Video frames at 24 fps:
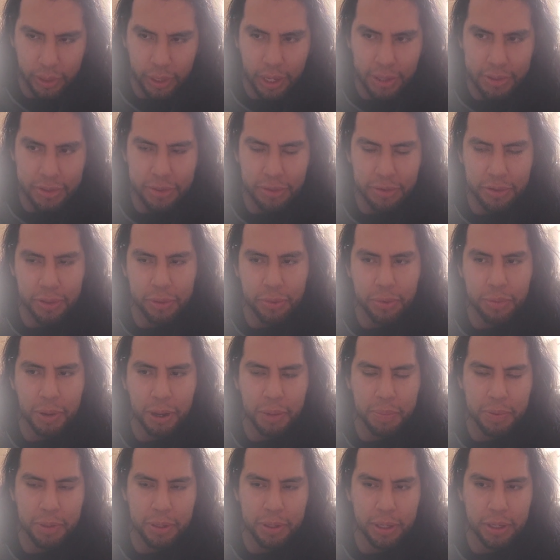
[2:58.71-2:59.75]
I still think we
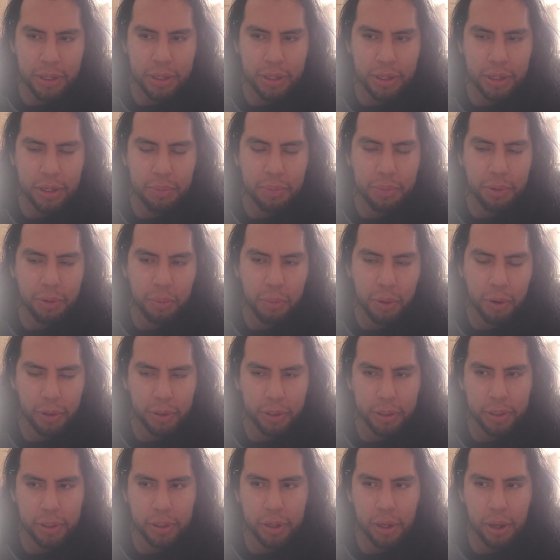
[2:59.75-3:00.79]
might be in a bull
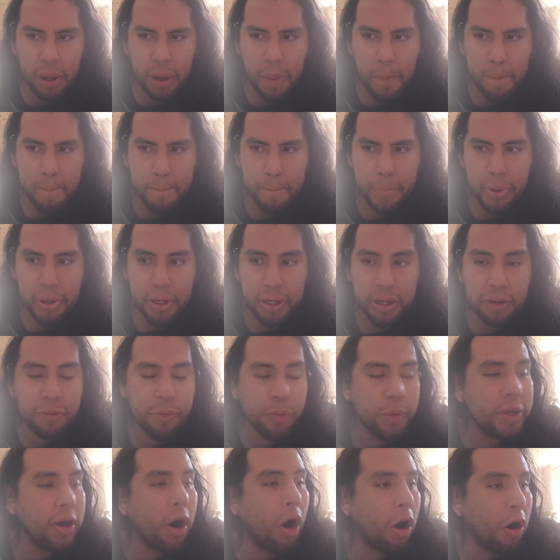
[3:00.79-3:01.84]
market, but
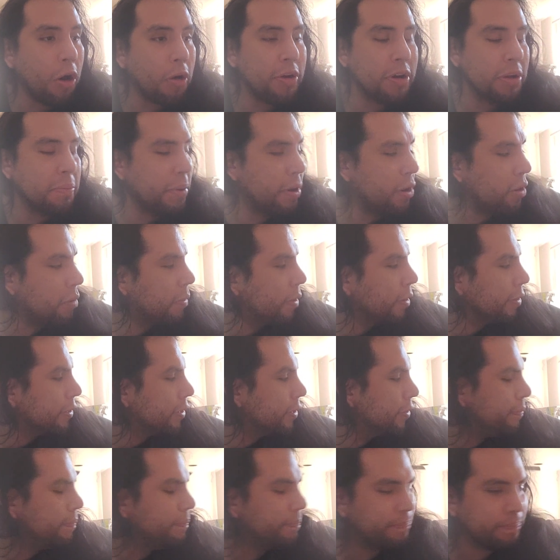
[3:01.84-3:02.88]
if we are in a bear
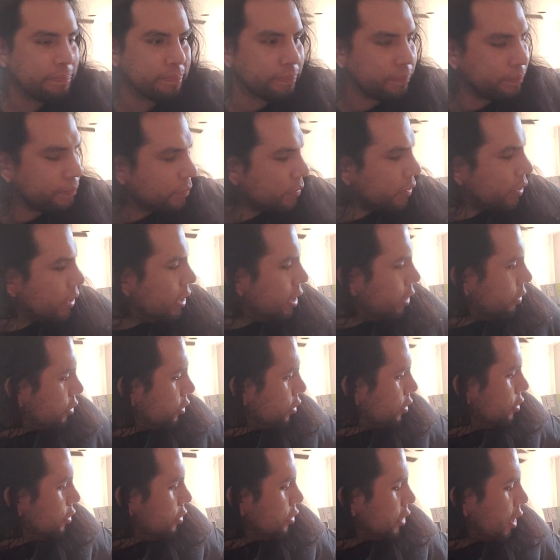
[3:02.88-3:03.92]
market, you know,
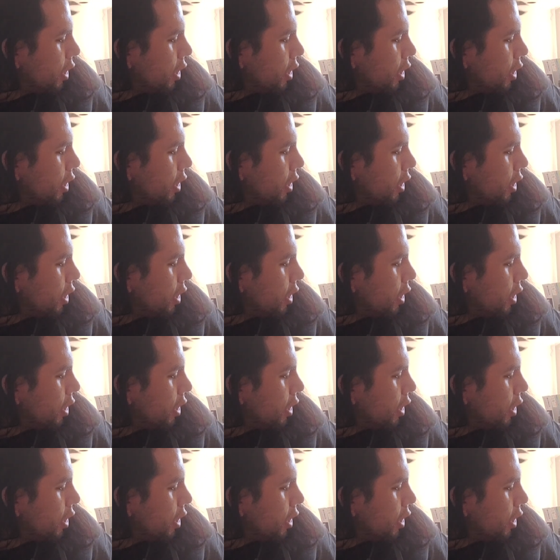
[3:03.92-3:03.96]
should you